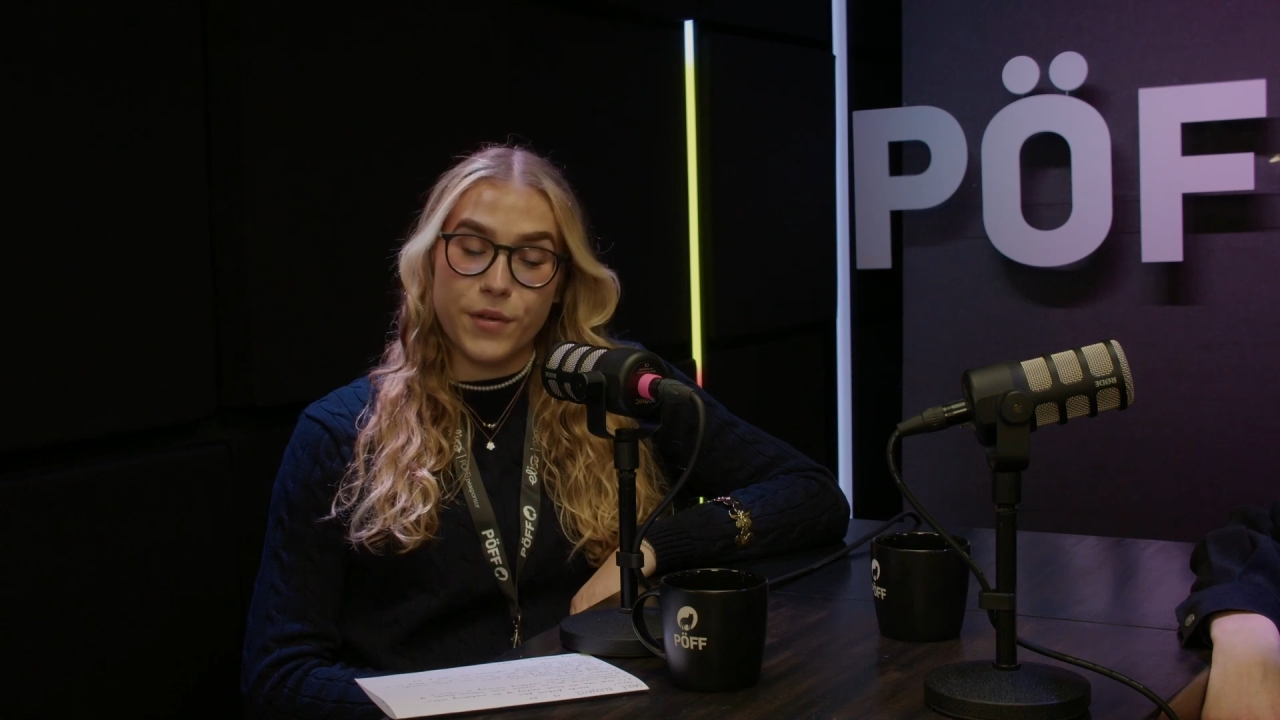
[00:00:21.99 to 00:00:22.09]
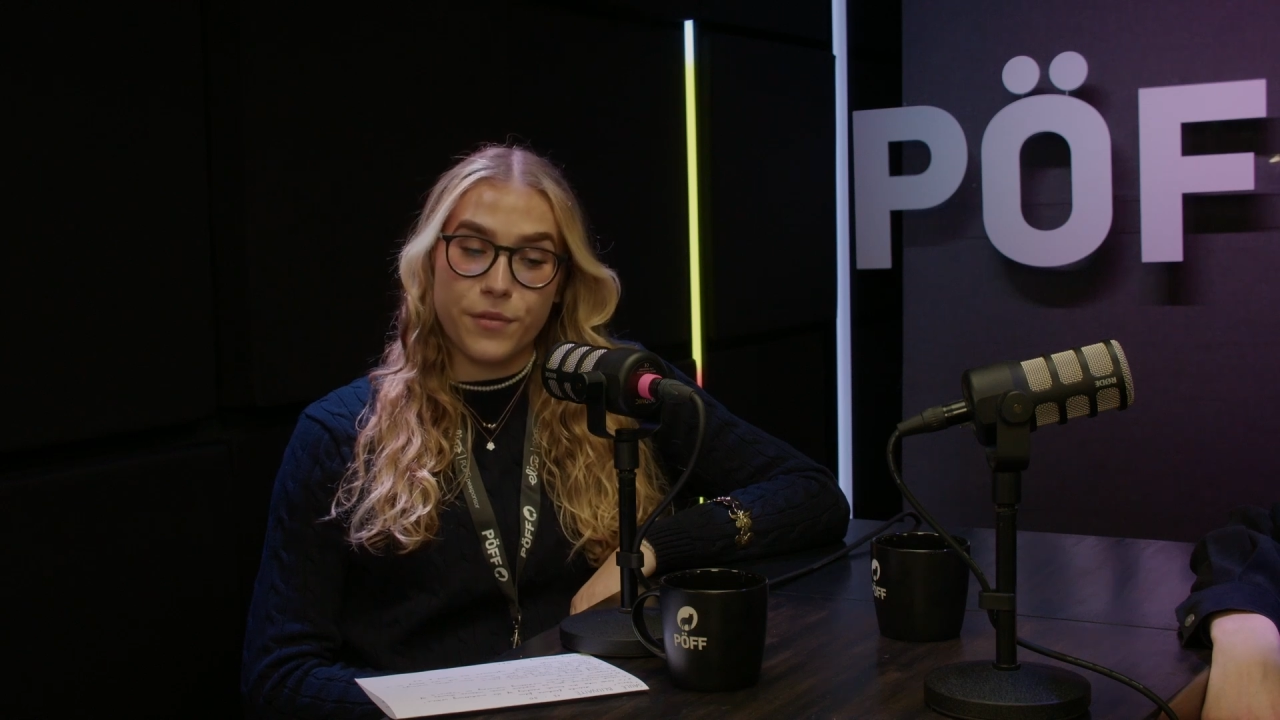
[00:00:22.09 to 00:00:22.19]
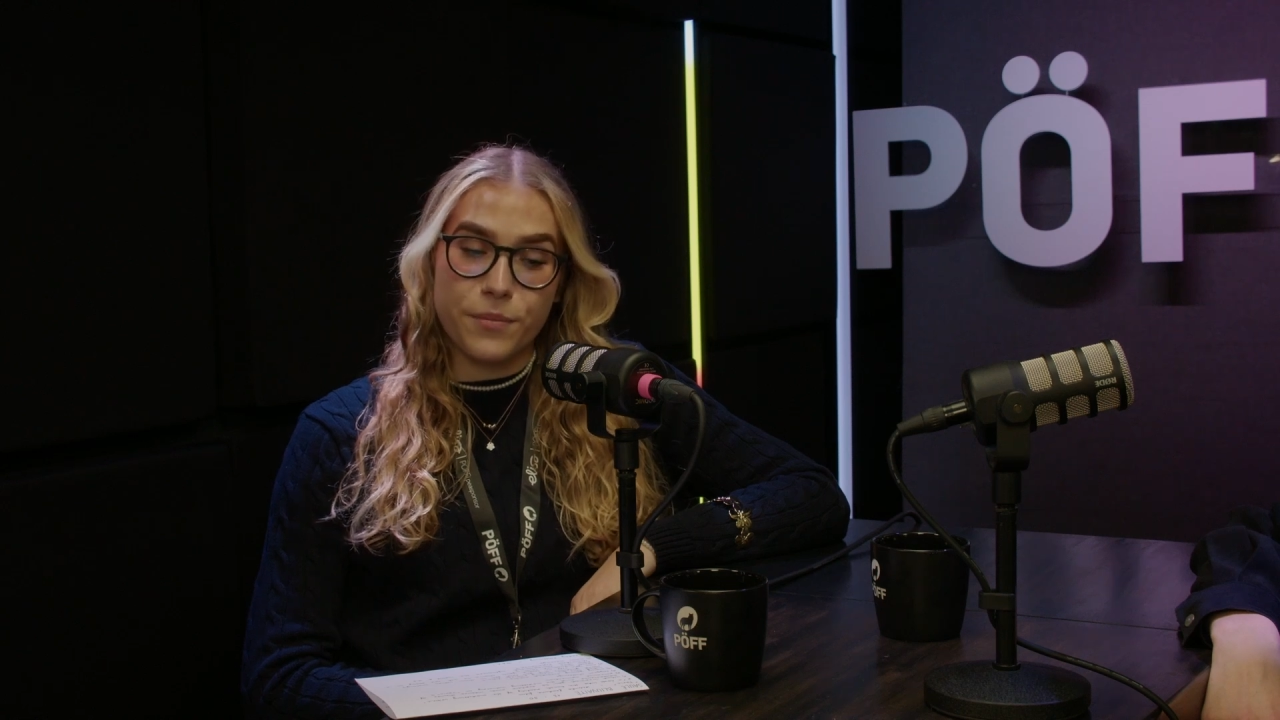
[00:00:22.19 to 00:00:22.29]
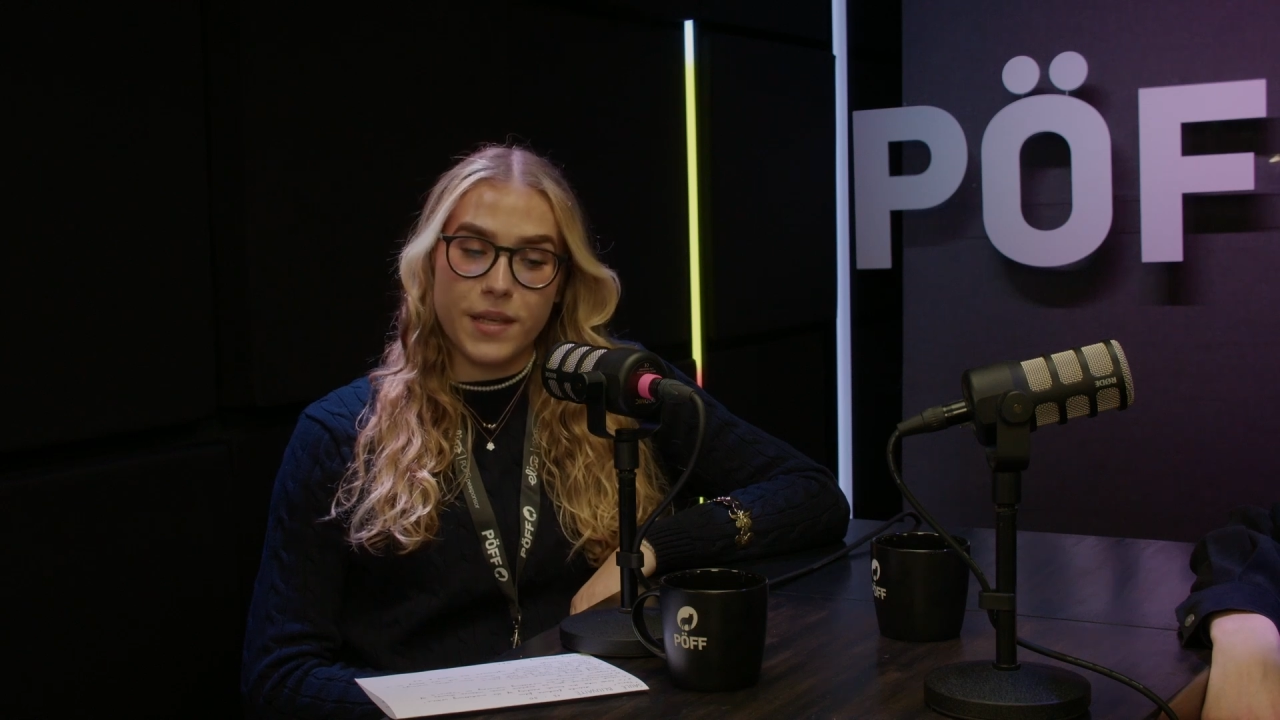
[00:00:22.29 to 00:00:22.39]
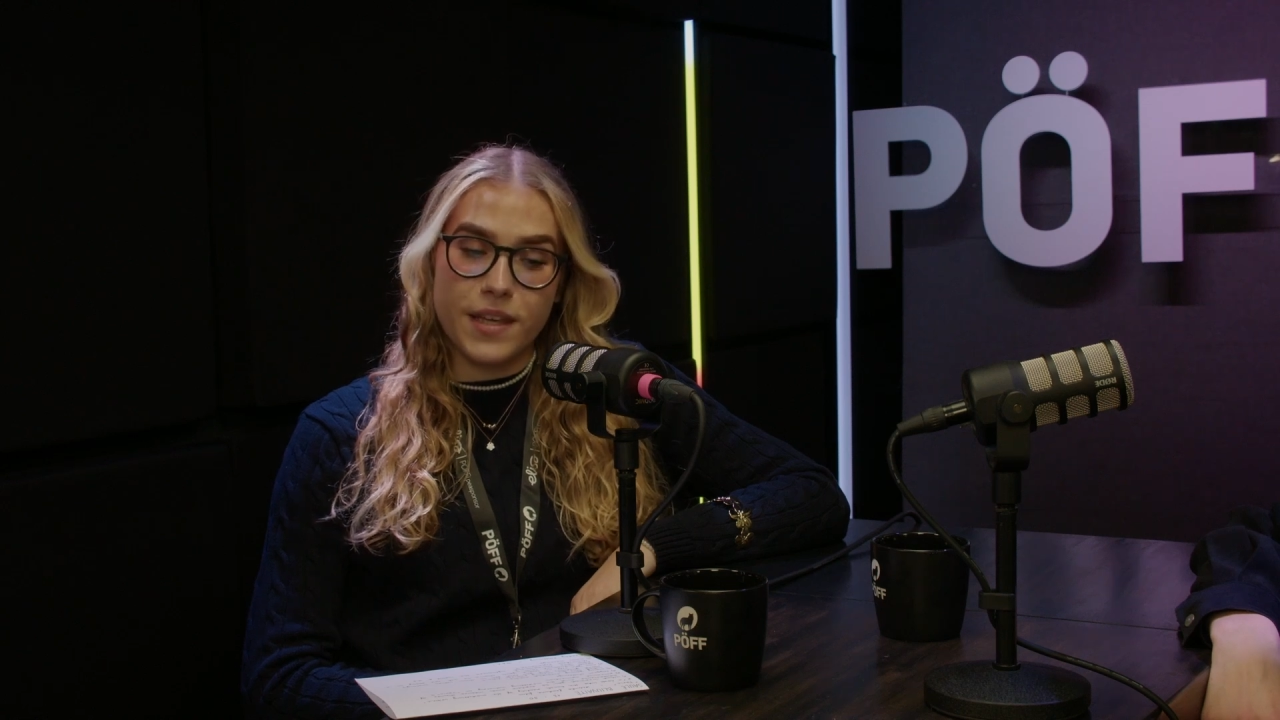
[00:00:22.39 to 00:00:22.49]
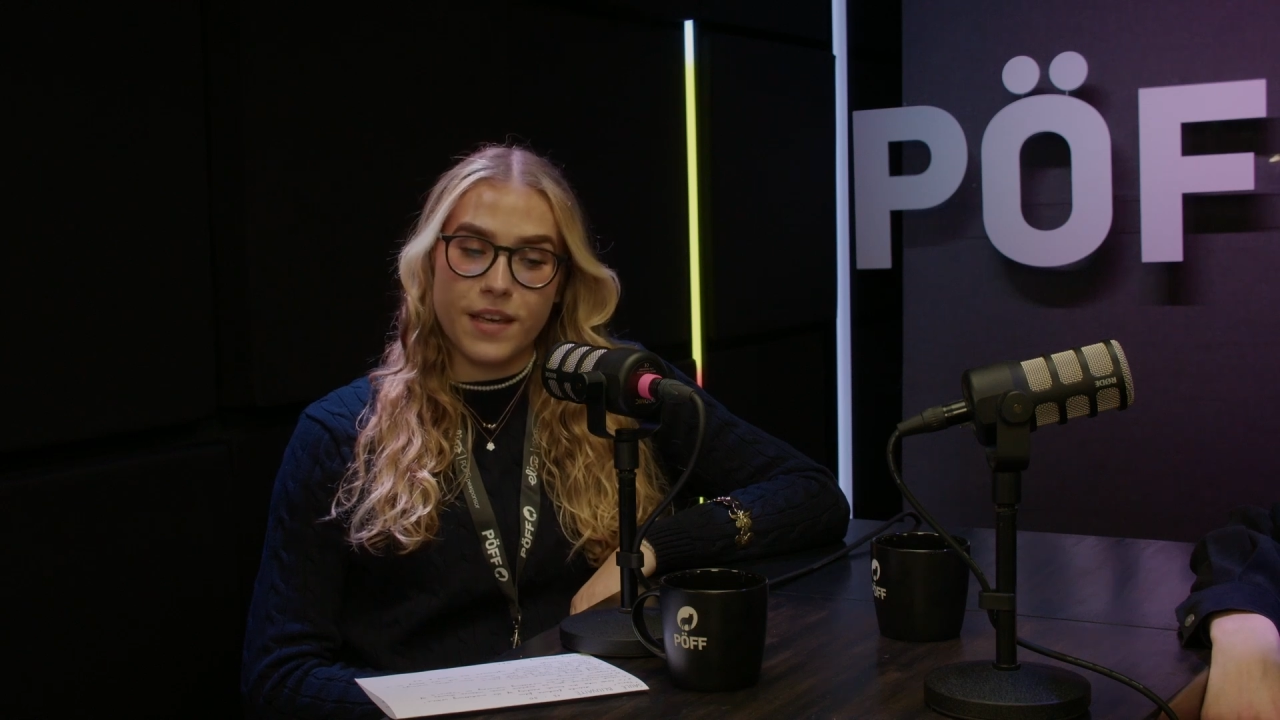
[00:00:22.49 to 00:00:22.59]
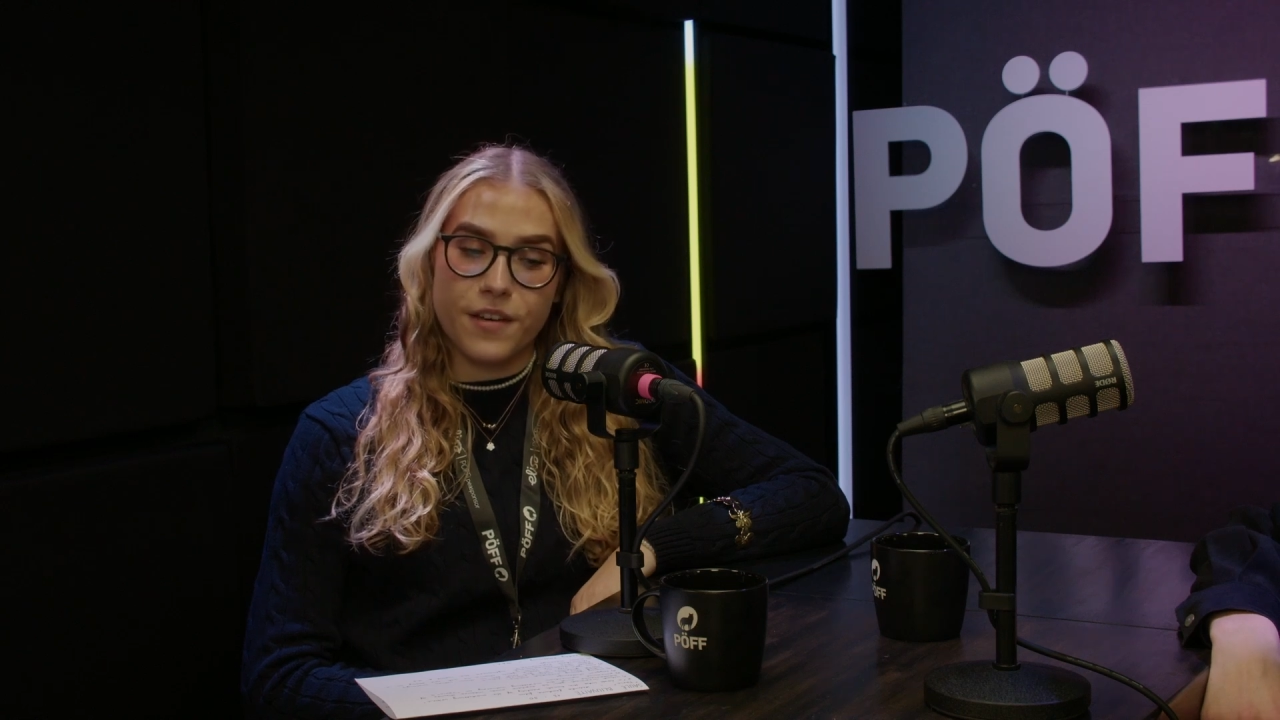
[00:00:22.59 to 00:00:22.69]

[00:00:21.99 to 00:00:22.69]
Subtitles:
with me